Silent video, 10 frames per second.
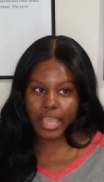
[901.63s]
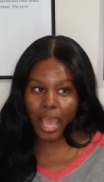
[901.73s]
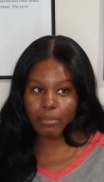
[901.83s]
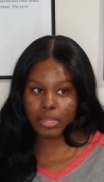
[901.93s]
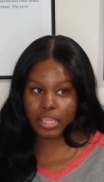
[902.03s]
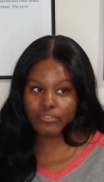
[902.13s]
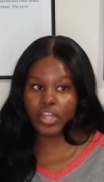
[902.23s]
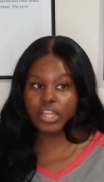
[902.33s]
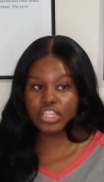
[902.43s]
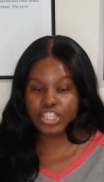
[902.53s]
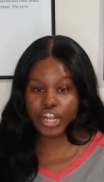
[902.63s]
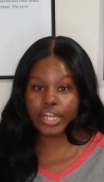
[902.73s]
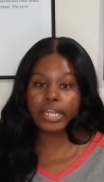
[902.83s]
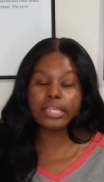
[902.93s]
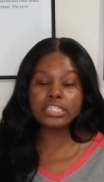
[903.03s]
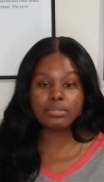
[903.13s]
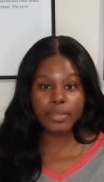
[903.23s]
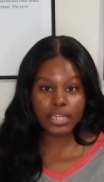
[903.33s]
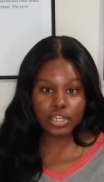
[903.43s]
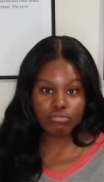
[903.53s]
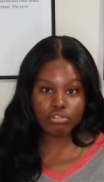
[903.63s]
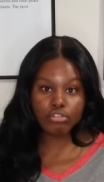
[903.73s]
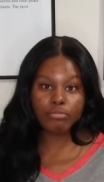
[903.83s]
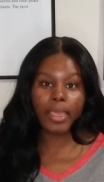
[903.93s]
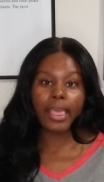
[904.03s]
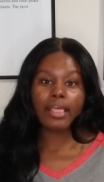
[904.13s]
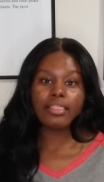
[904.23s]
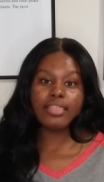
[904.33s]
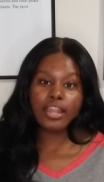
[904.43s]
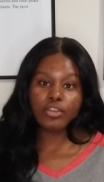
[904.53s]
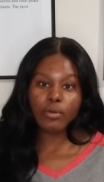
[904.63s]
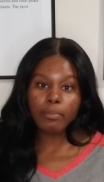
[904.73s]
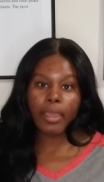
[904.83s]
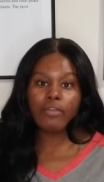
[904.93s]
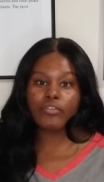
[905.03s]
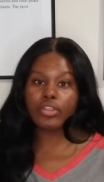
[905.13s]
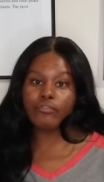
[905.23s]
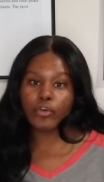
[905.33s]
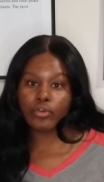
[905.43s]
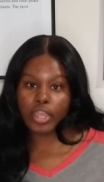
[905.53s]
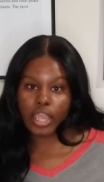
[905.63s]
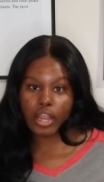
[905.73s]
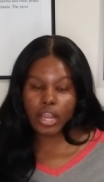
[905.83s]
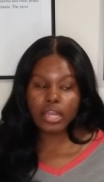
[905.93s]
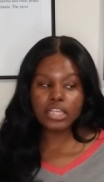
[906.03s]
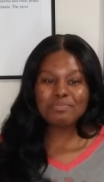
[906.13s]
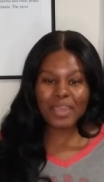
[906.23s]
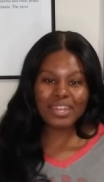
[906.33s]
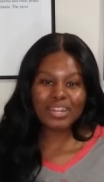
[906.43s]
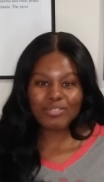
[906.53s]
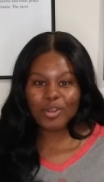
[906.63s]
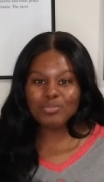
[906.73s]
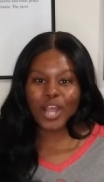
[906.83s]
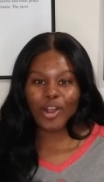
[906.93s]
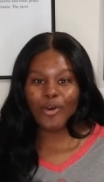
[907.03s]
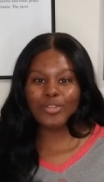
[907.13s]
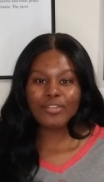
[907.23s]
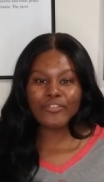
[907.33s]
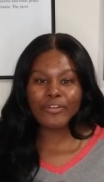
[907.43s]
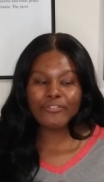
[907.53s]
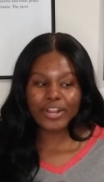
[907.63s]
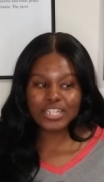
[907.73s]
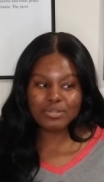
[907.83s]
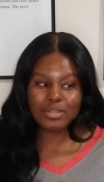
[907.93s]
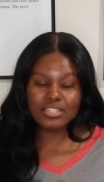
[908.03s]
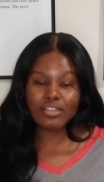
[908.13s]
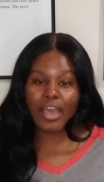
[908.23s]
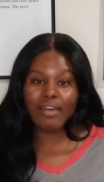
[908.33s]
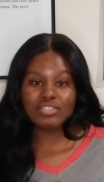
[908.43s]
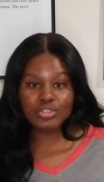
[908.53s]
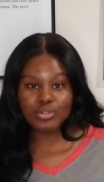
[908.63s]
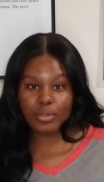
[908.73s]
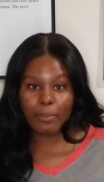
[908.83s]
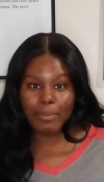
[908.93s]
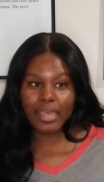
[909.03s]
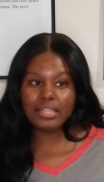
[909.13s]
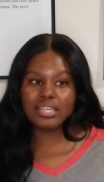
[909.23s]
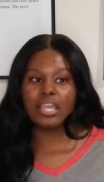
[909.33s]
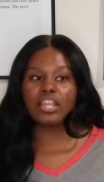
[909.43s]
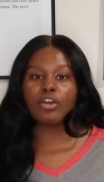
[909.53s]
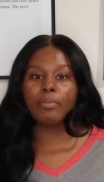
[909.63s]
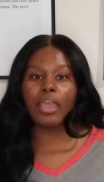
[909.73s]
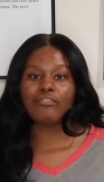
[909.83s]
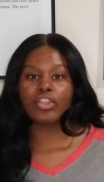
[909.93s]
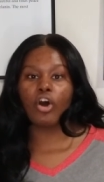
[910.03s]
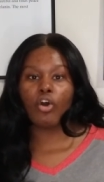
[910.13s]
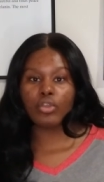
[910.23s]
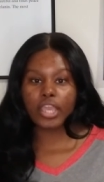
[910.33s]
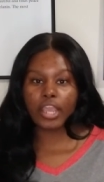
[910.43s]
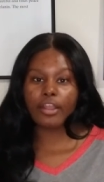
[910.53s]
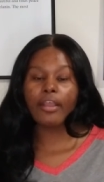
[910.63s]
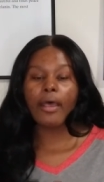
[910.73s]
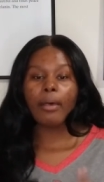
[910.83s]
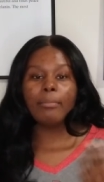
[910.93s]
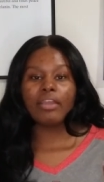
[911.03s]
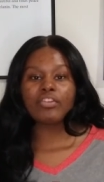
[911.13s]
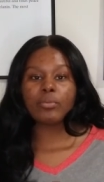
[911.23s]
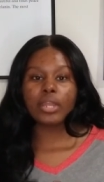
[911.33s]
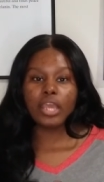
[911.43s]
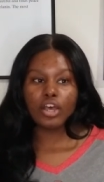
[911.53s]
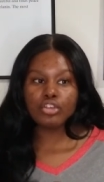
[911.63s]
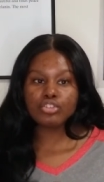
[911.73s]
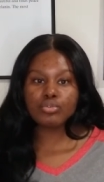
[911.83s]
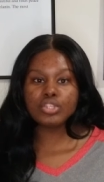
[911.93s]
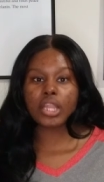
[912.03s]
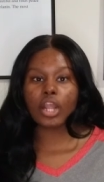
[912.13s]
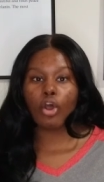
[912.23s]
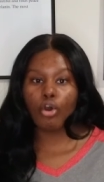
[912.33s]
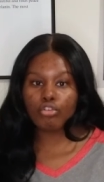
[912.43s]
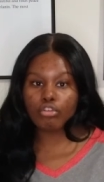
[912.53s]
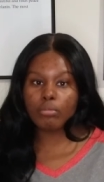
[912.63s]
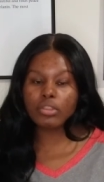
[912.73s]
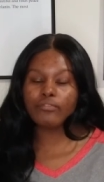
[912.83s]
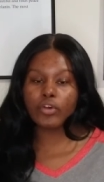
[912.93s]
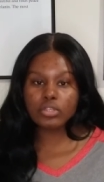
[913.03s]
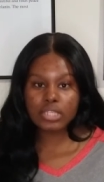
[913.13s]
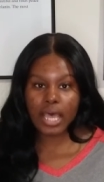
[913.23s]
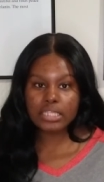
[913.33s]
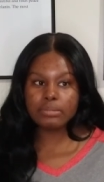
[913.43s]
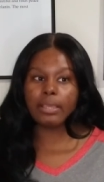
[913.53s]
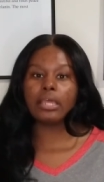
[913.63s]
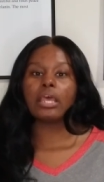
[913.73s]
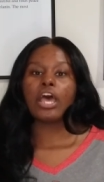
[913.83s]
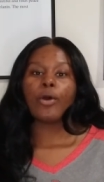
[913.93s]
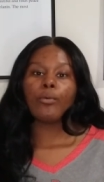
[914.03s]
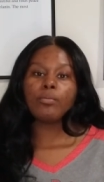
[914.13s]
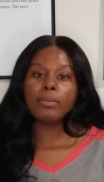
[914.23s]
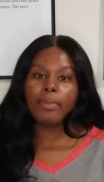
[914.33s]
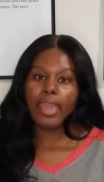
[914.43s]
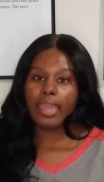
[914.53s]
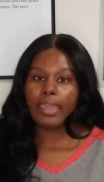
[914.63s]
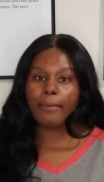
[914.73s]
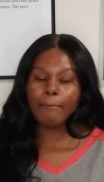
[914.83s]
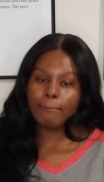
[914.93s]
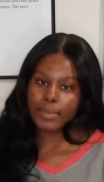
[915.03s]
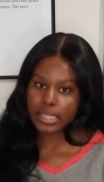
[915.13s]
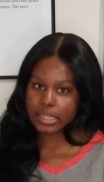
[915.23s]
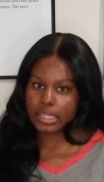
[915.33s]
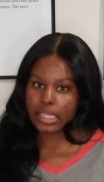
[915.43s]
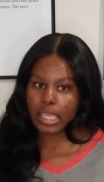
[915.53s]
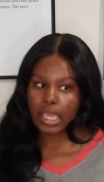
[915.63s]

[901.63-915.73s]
I believe, unless you're in an expanded room then you would pay for the full year. And expanded rooms are only for freshmen. So you have two twin beds and you'll pay for the whole year. But everyone else who's in their own room with a full size bed will be paying monthly.